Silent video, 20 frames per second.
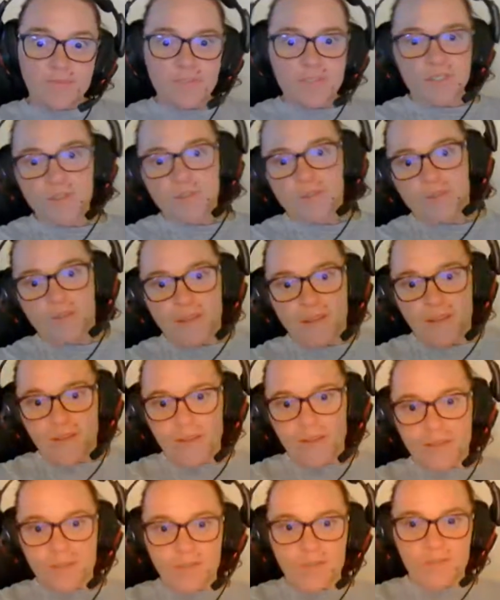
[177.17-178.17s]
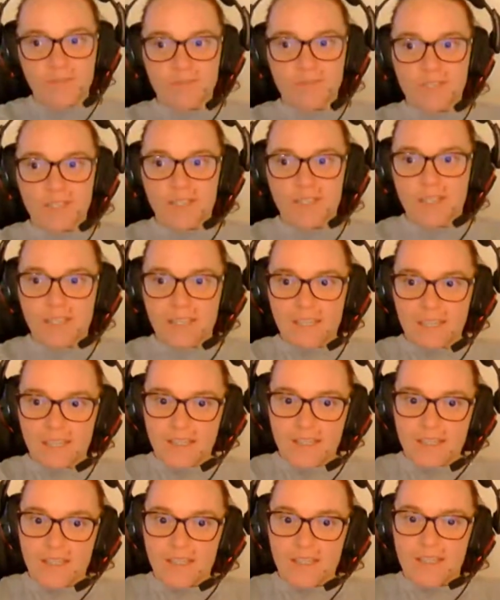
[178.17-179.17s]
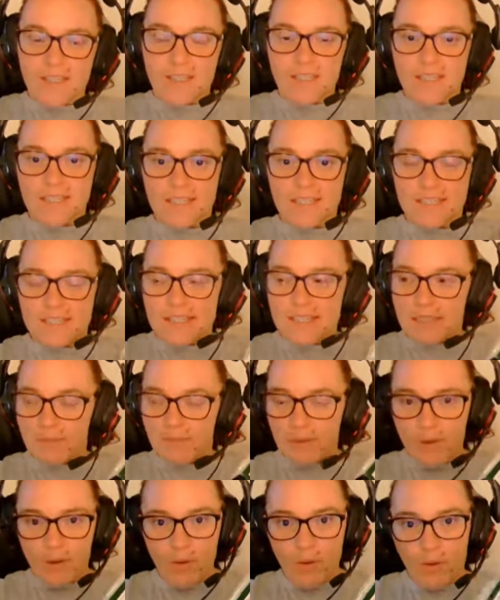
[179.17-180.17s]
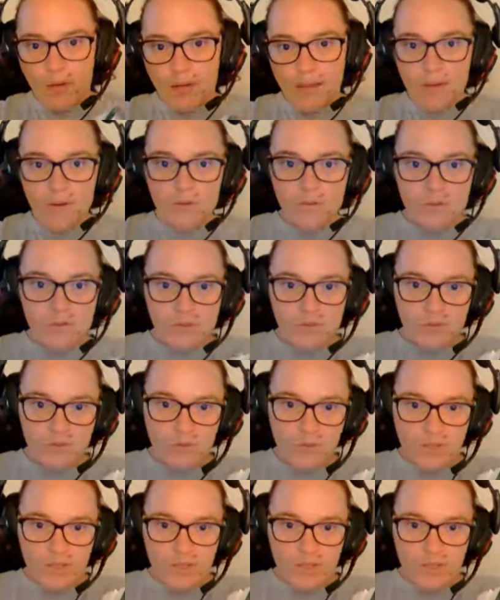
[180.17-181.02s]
So now I don't feel like you get to see my whole house and whether